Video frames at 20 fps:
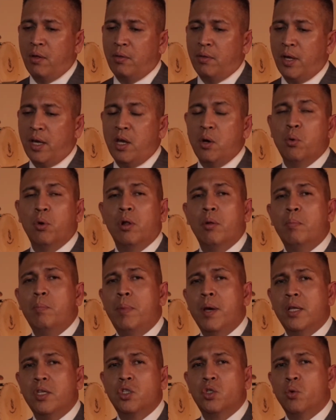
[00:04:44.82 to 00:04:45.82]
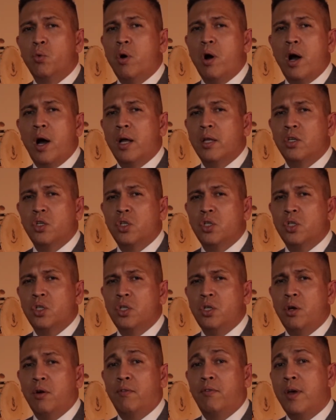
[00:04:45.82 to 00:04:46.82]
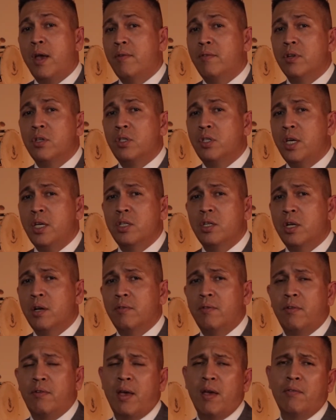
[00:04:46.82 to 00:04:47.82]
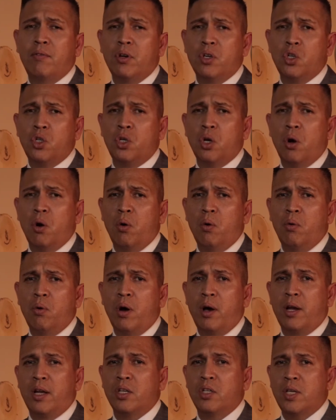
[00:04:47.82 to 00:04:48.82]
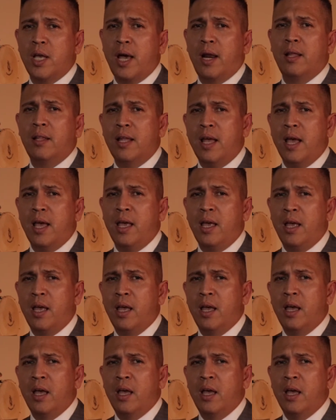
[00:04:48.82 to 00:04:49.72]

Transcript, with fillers: that you will binge watch your favorite season or favorite show on a Saturday